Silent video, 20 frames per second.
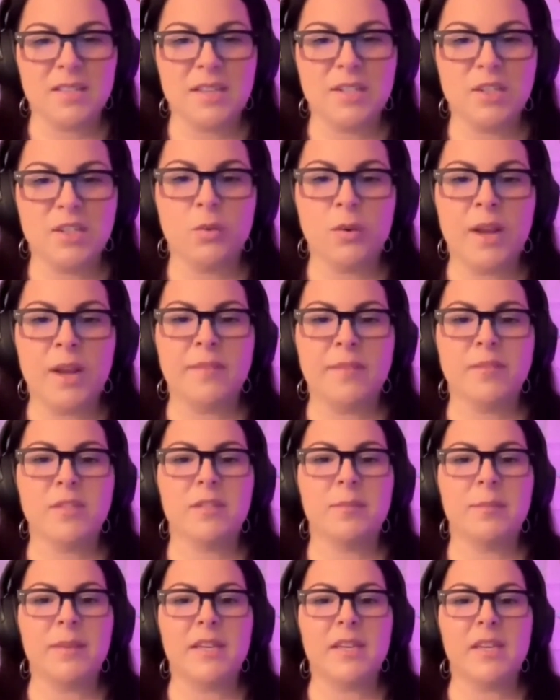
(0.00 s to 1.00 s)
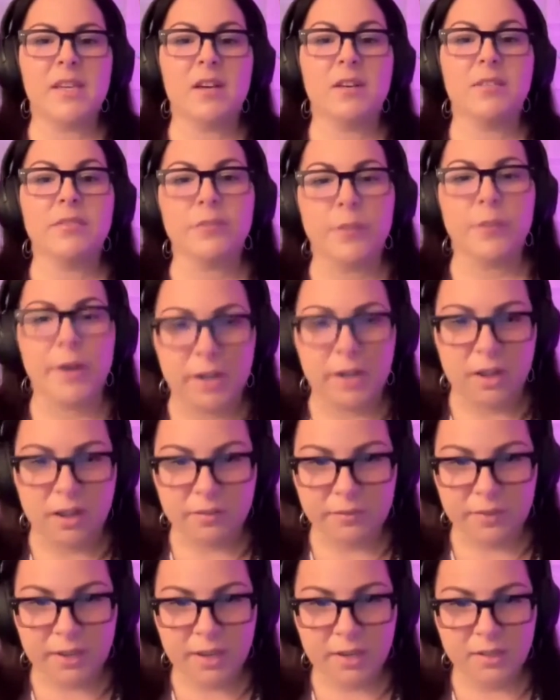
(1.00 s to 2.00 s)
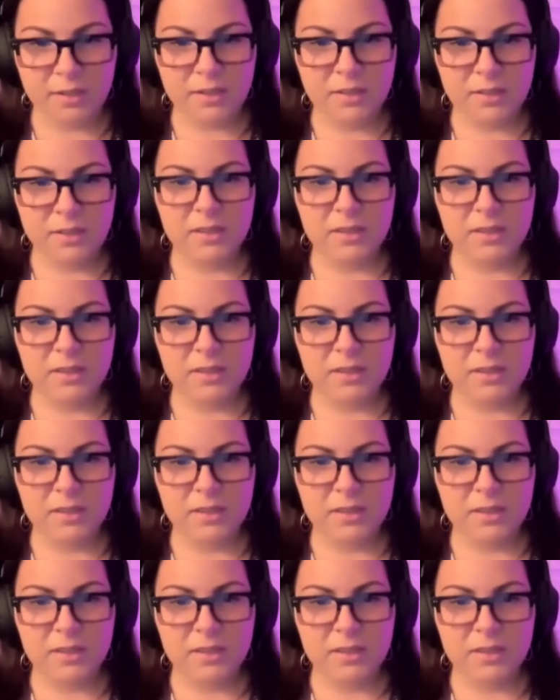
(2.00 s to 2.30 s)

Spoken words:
they don't have to be afraid of it.